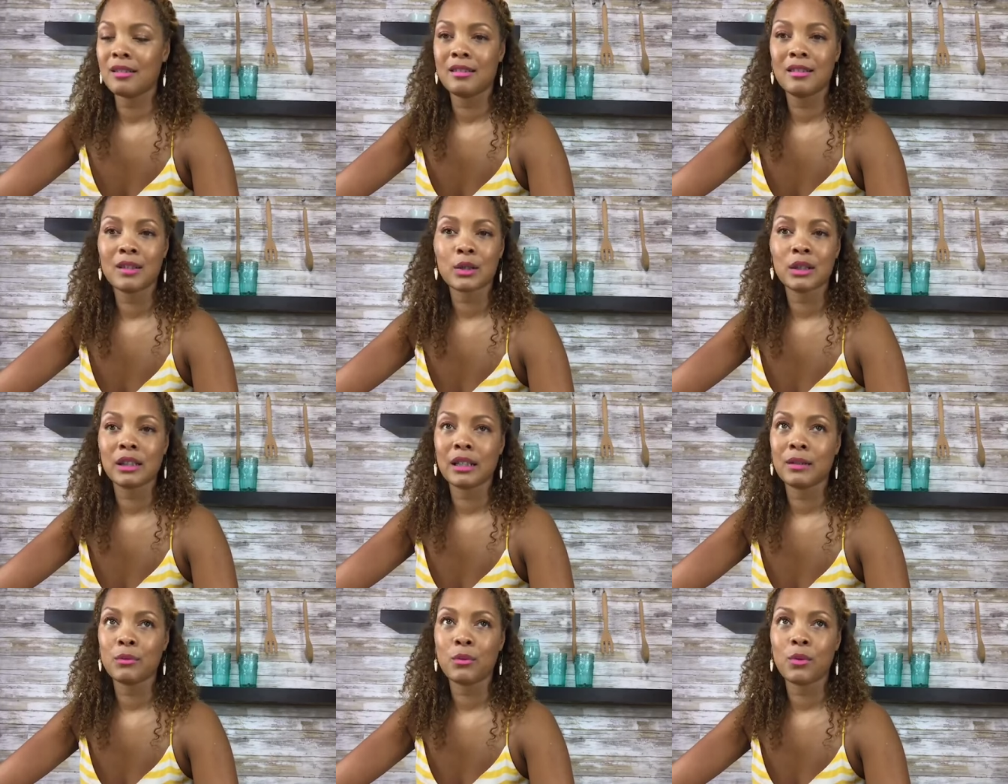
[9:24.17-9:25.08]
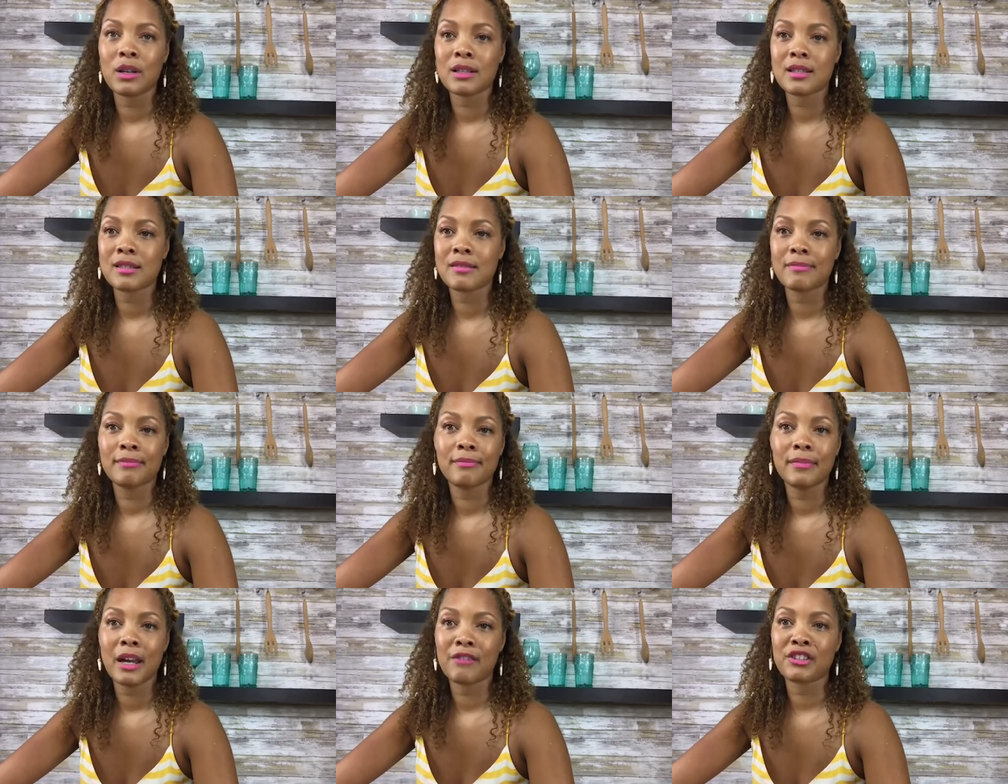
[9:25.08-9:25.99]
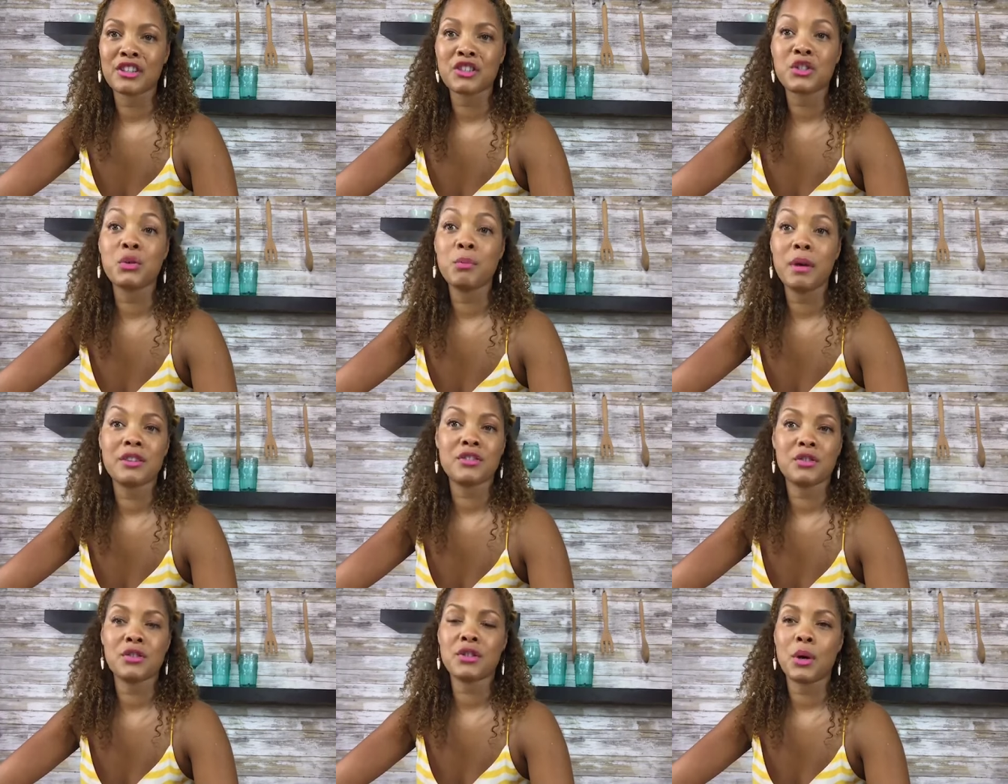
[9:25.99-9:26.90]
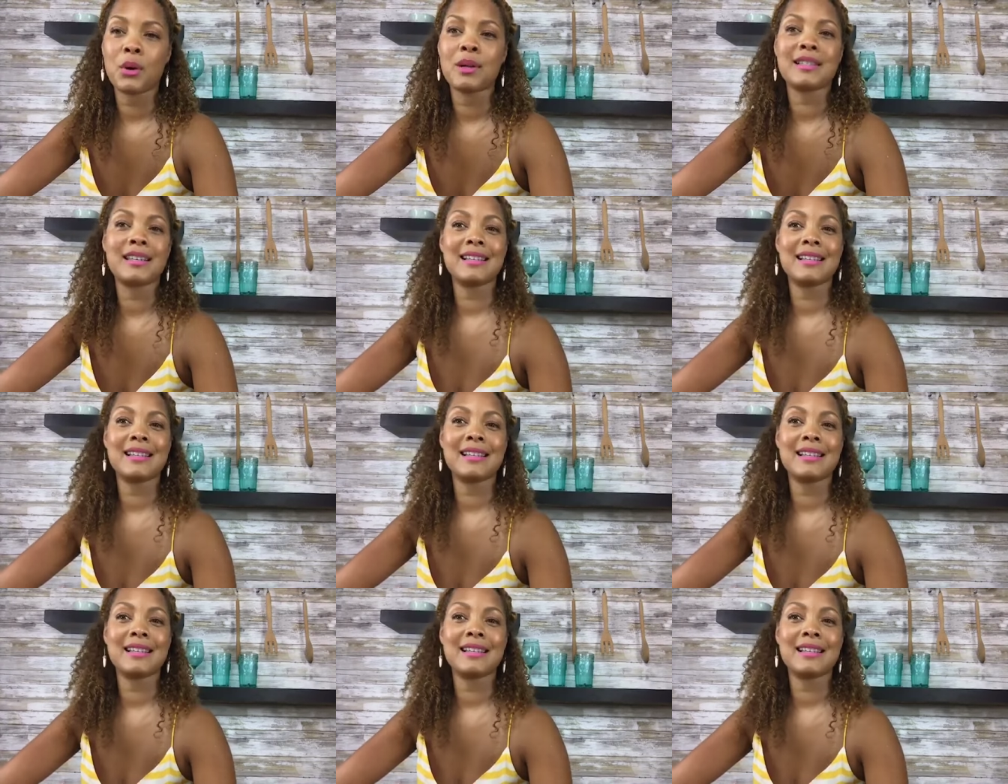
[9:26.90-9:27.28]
literally once every two months or so it's,